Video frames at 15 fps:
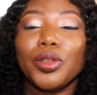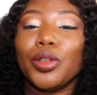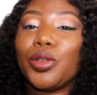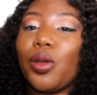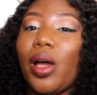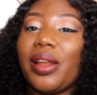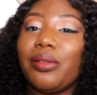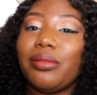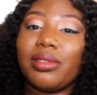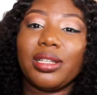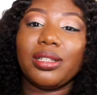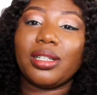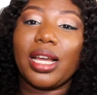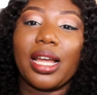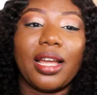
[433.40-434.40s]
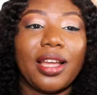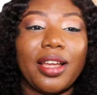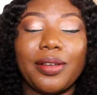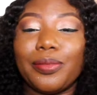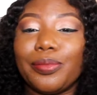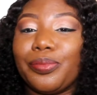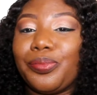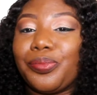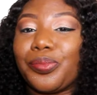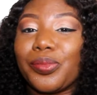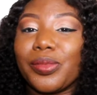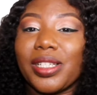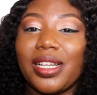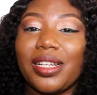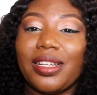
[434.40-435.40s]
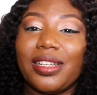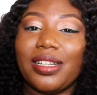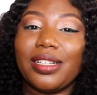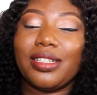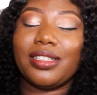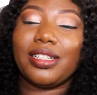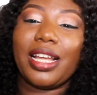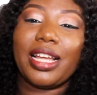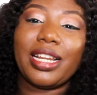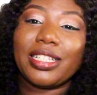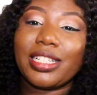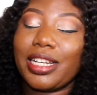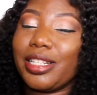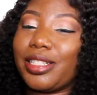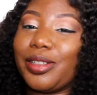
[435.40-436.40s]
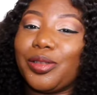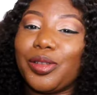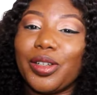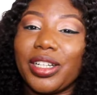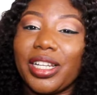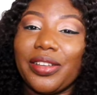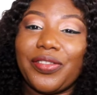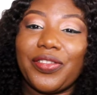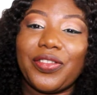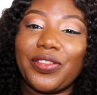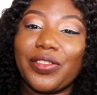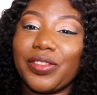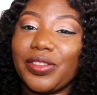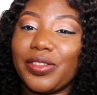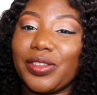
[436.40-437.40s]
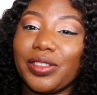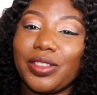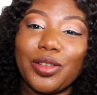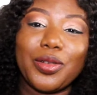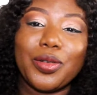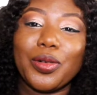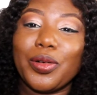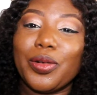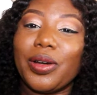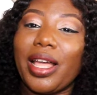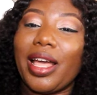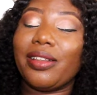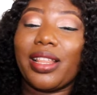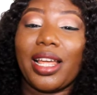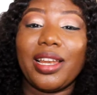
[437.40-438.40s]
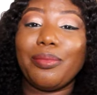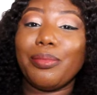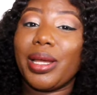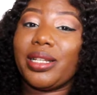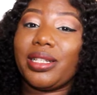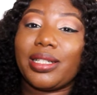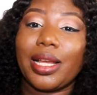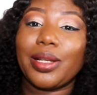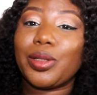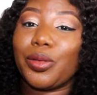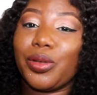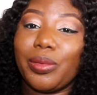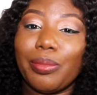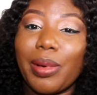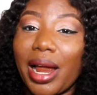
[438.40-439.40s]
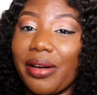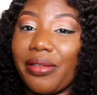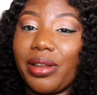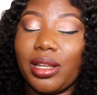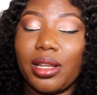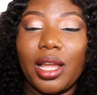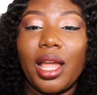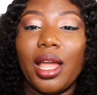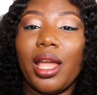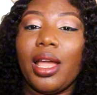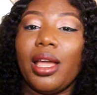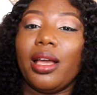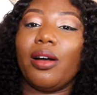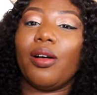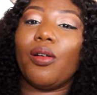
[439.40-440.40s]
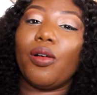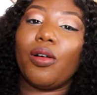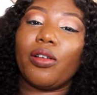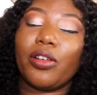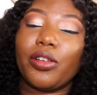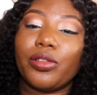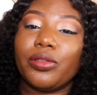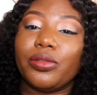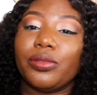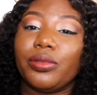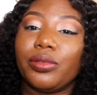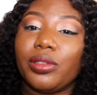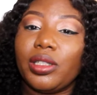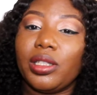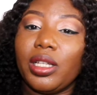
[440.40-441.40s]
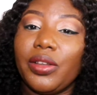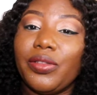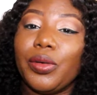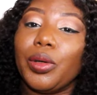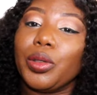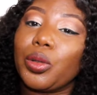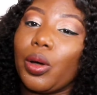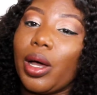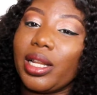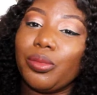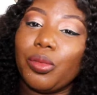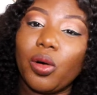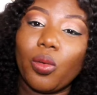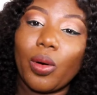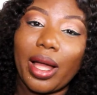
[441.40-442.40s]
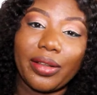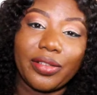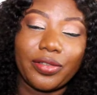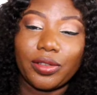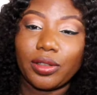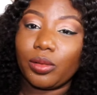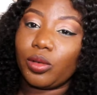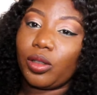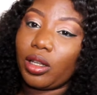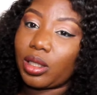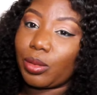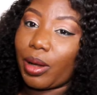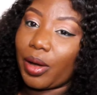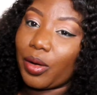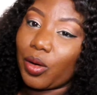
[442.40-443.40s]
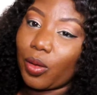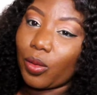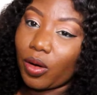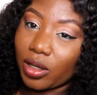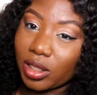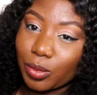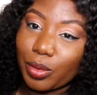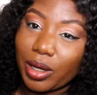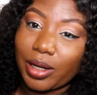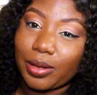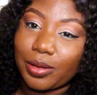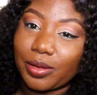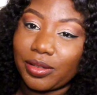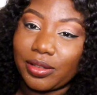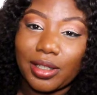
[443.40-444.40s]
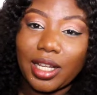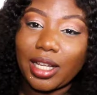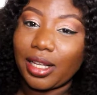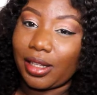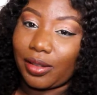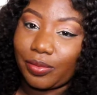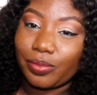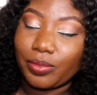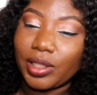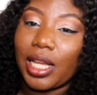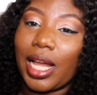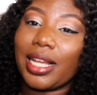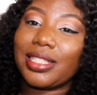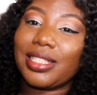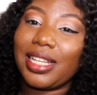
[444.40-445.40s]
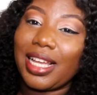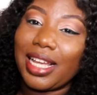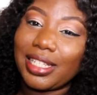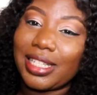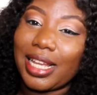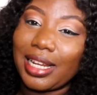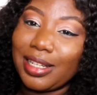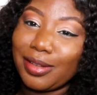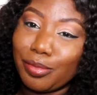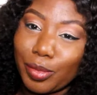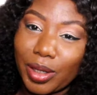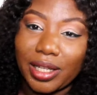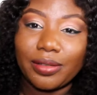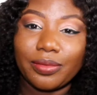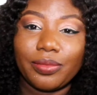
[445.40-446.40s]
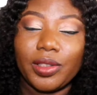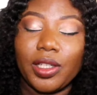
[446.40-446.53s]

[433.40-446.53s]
So I don't think there's anything wrong if, you know, elderly men decide to remarry or if they want to add more wife. Not my own husband. I say elderly men.